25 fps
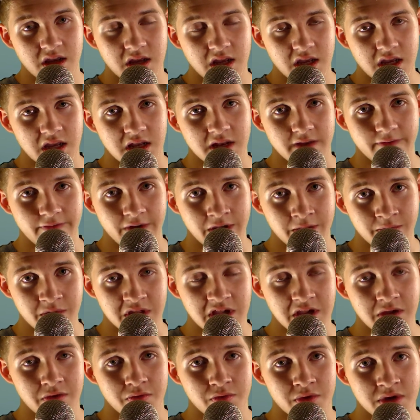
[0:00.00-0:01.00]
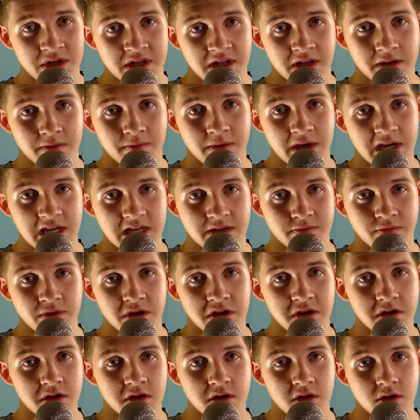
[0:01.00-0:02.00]
And the family was in the
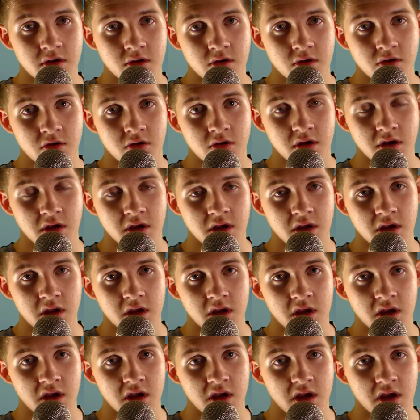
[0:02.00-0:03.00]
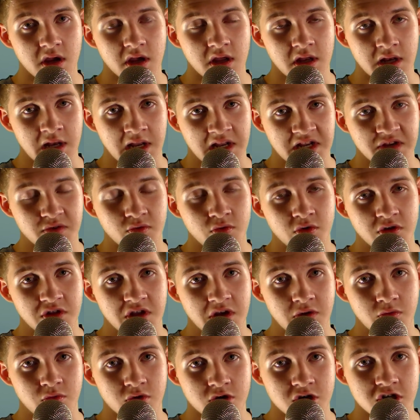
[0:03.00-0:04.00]
basement and that's where
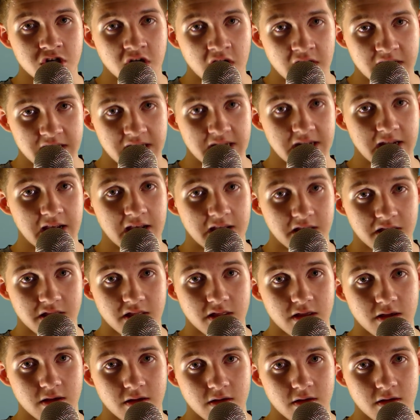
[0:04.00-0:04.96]
they were shot to death.